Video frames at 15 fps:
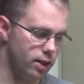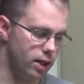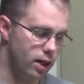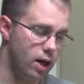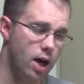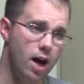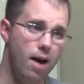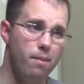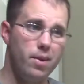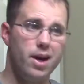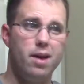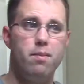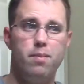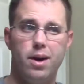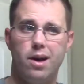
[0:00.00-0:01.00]
Uh, but
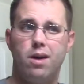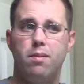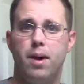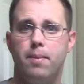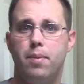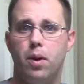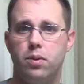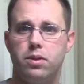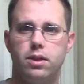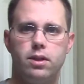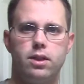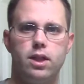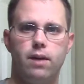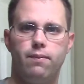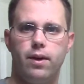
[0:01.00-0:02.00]
get better about posting
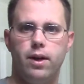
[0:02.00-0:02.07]
stuff.